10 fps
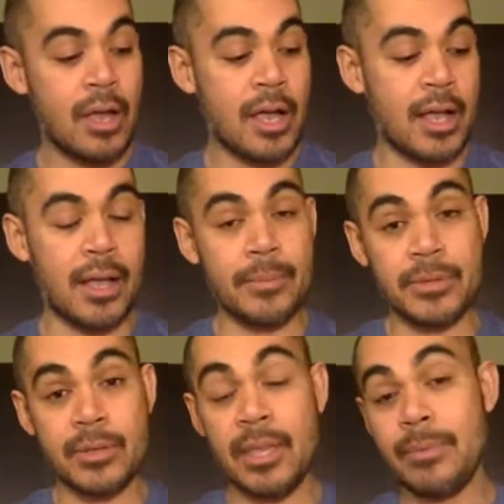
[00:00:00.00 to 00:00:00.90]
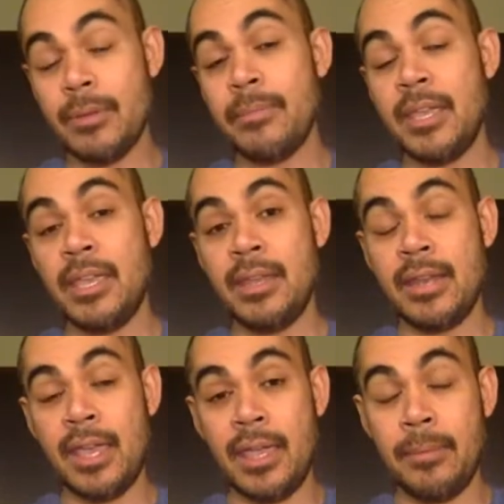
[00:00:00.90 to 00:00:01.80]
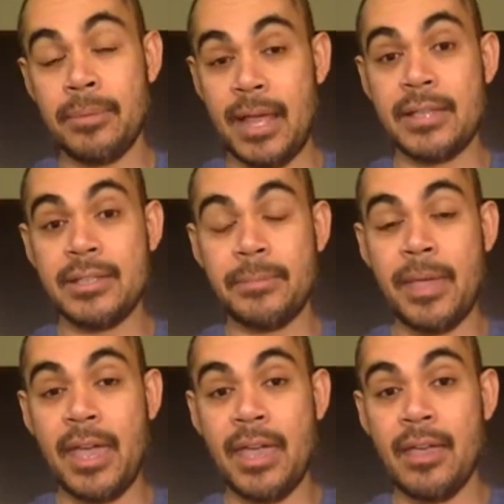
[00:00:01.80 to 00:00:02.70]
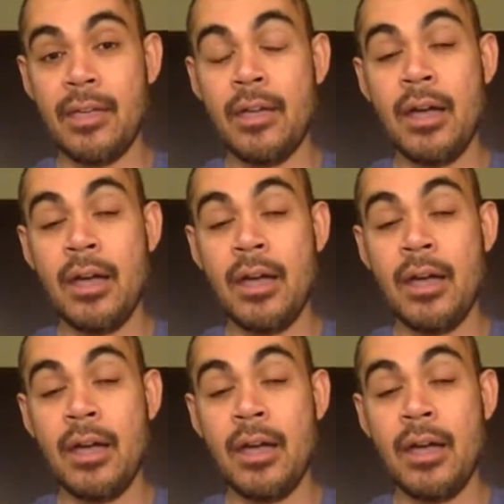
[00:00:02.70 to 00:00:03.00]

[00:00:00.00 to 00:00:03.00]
to keep them in a plastic bag,